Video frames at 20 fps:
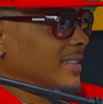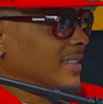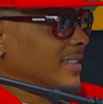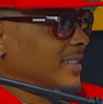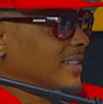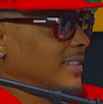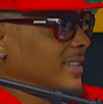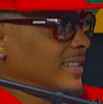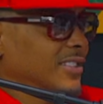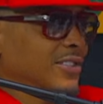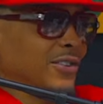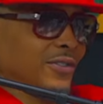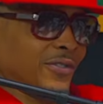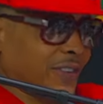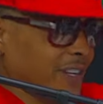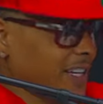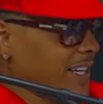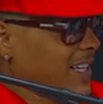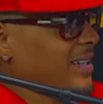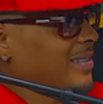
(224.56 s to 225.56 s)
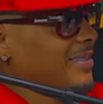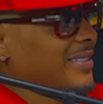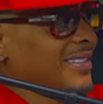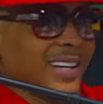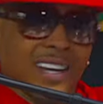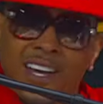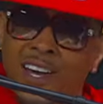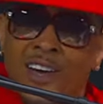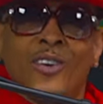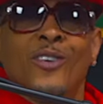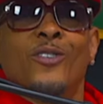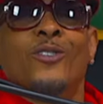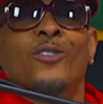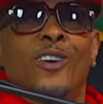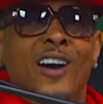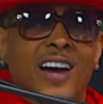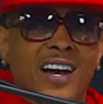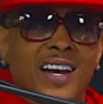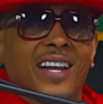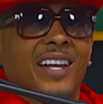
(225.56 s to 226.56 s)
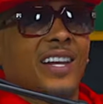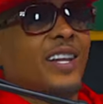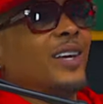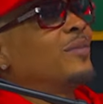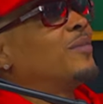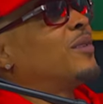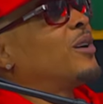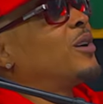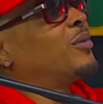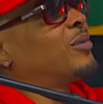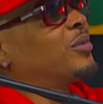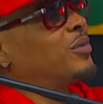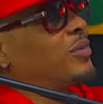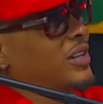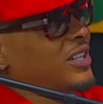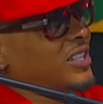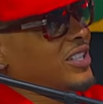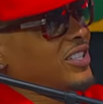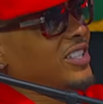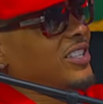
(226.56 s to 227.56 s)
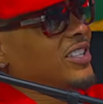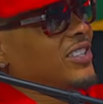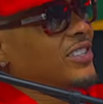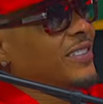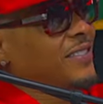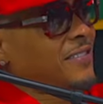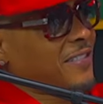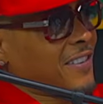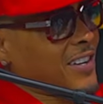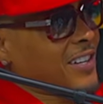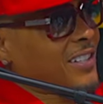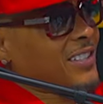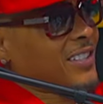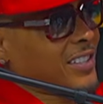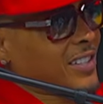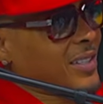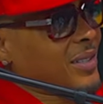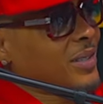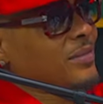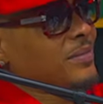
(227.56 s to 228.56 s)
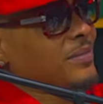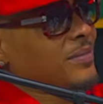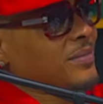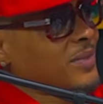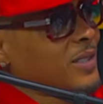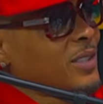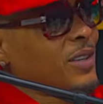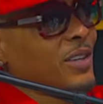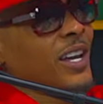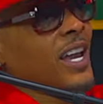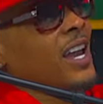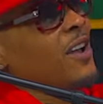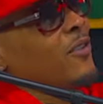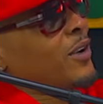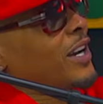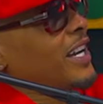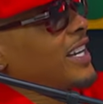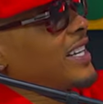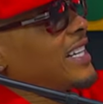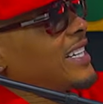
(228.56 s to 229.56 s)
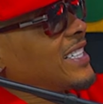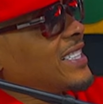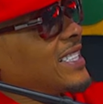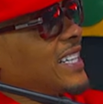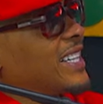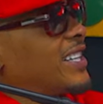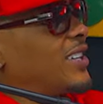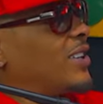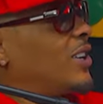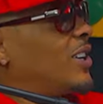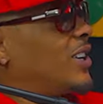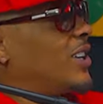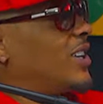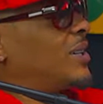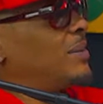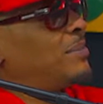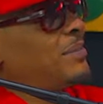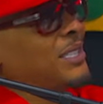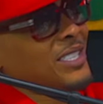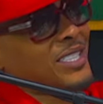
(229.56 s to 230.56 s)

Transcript: you hear me? Yeah. Right at that moment, boy, you know you fucked up. Damn. No, what that nigga said, uh, uh Mr.